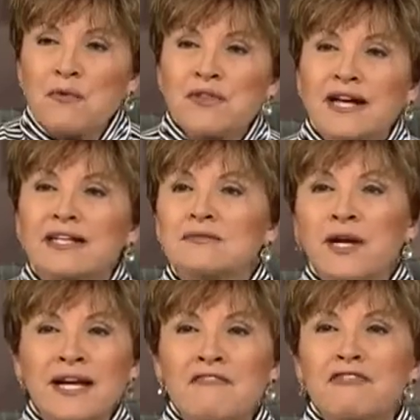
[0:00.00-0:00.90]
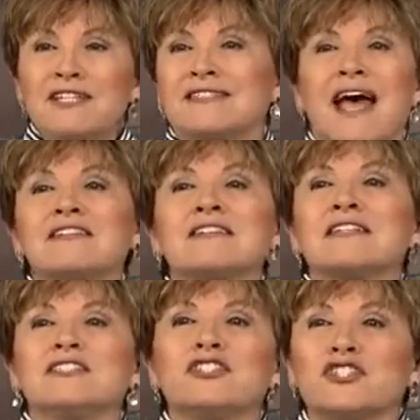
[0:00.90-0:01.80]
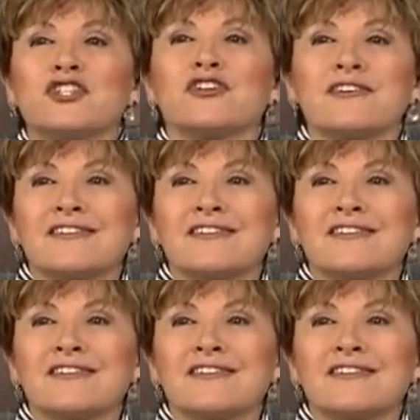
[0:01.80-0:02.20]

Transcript: with like a, what do you got for a dazzling dessert?